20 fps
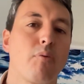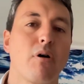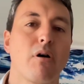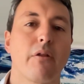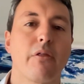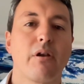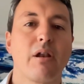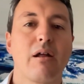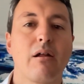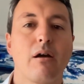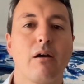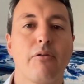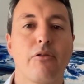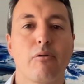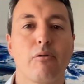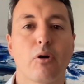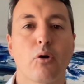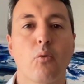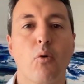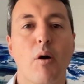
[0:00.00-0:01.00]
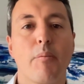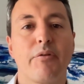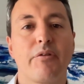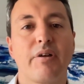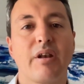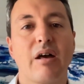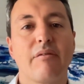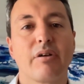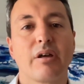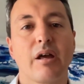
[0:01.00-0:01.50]
part of the requirement
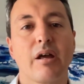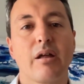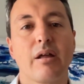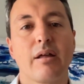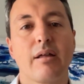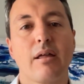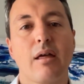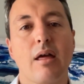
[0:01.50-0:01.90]
to navigate,